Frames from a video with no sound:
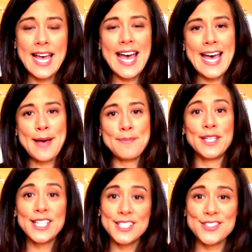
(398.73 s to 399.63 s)
The
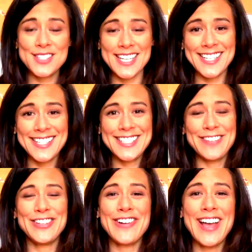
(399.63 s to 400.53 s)
good news is, if
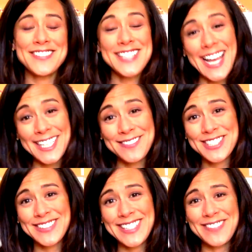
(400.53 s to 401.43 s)
you don't have time
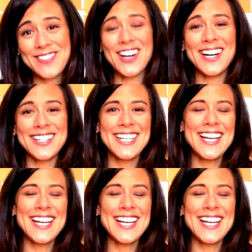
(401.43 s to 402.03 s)
to read them all,